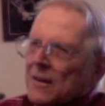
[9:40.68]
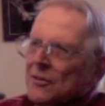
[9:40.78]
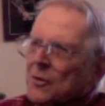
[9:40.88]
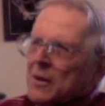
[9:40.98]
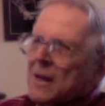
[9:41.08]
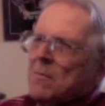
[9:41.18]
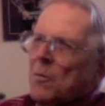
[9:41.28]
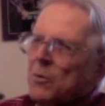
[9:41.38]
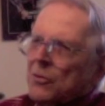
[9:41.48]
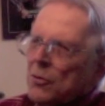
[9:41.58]
so I came
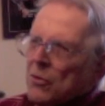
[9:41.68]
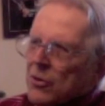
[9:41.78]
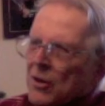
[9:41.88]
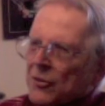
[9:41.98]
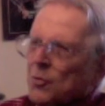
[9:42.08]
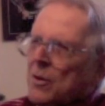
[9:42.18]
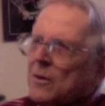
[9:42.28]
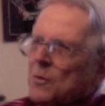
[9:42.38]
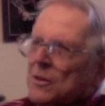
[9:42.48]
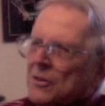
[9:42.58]
up with two thoughts.
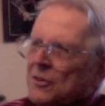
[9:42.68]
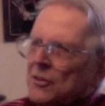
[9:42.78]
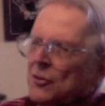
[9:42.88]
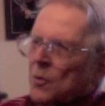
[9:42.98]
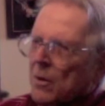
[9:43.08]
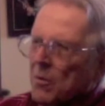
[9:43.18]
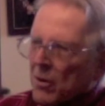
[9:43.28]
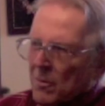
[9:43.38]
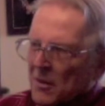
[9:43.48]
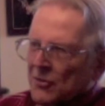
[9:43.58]
One was to do a
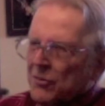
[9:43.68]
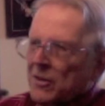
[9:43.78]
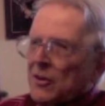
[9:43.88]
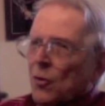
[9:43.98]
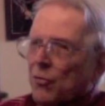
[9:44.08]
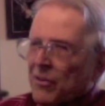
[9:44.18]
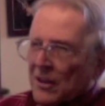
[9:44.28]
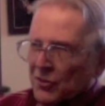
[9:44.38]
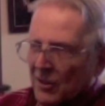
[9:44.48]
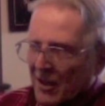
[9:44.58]
murder mystery, the
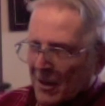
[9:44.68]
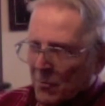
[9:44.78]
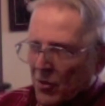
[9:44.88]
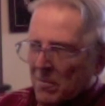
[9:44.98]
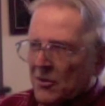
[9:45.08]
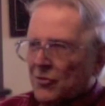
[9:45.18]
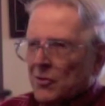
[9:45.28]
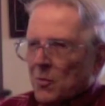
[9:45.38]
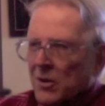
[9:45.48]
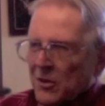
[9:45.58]
old-fashioned kind of murder mystery
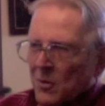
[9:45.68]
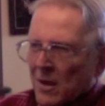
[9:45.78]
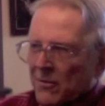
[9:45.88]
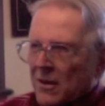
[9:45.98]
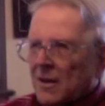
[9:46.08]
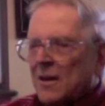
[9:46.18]
where you have